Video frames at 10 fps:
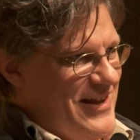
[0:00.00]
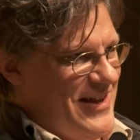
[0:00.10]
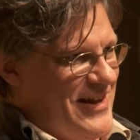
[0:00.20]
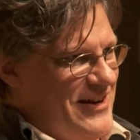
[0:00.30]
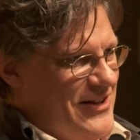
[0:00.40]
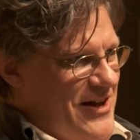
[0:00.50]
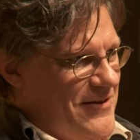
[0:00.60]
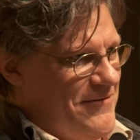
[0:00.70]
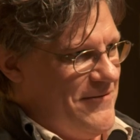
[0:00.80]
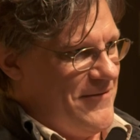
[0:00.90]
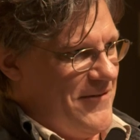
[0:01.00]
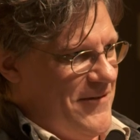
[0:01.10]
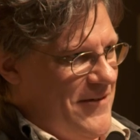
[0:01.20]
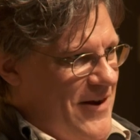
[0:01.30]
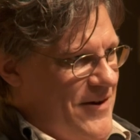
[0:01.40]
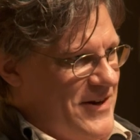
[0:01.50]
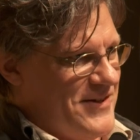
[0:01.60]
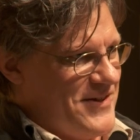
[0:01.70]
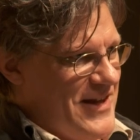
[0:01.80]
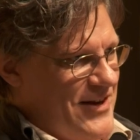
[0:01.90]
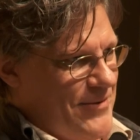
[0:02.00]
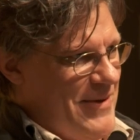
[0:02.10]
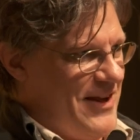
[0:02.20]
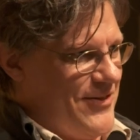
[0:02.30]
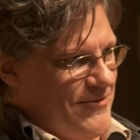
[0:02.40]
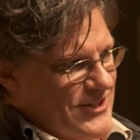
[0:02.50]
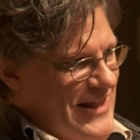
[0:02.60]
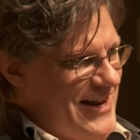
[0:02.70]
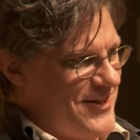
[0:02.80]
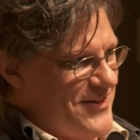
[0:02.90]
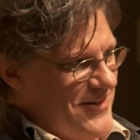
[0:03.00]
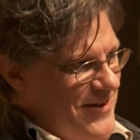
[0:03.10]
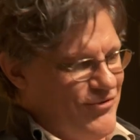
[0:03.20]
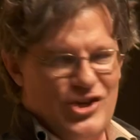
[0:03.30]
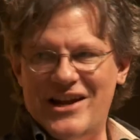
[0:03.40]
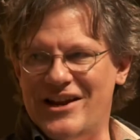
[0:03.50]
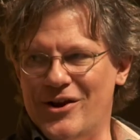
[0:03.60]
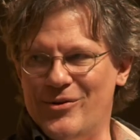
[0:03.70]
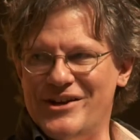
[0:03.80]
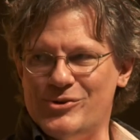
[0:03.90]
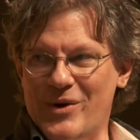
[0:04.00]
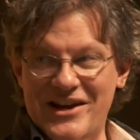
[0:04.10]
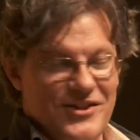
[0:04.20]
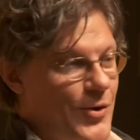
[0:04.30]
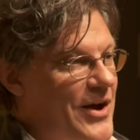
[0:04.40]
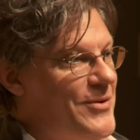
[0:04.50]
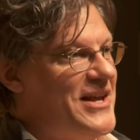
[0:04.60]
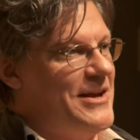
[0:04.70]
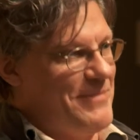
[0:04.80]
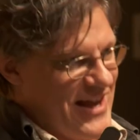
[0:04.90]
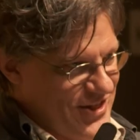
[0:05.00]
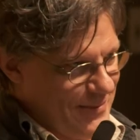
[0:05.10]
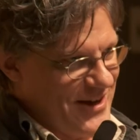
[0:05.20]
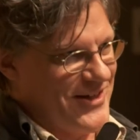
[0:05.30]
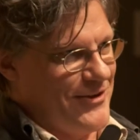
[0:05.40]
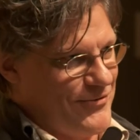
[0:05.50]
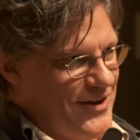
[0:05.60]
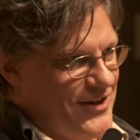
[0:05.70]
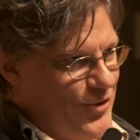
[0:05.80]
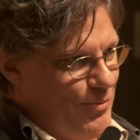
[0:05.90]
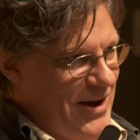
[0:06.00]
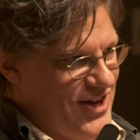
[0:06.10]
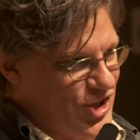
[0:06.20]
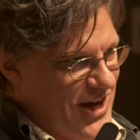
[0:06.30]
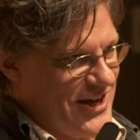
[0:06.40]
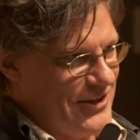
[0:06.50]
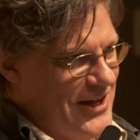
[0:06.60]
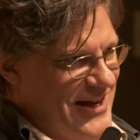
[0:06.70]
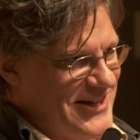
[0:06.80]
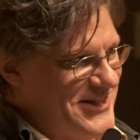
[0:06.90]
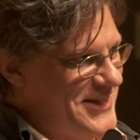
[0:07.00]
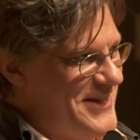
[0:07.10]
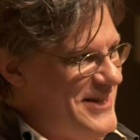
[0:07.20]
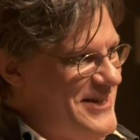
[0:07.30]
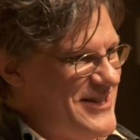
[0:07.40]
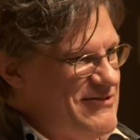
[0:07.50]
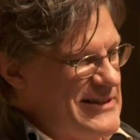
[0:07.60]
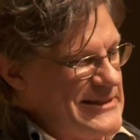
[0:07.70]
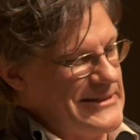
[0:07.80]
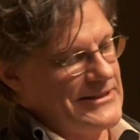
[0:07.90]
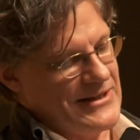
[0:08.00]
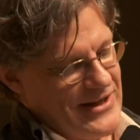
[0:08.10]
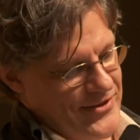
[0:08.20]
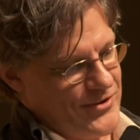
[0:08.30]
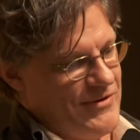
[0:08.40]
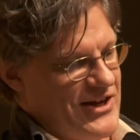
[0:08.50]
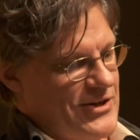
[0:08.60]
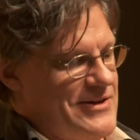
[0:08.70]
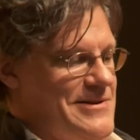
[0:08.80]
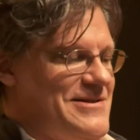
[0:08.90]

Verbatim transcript: and a lot of artists tend to make their slants of shading go this way. So I would keep catching myself trying to do my shading lines go uh, other direction.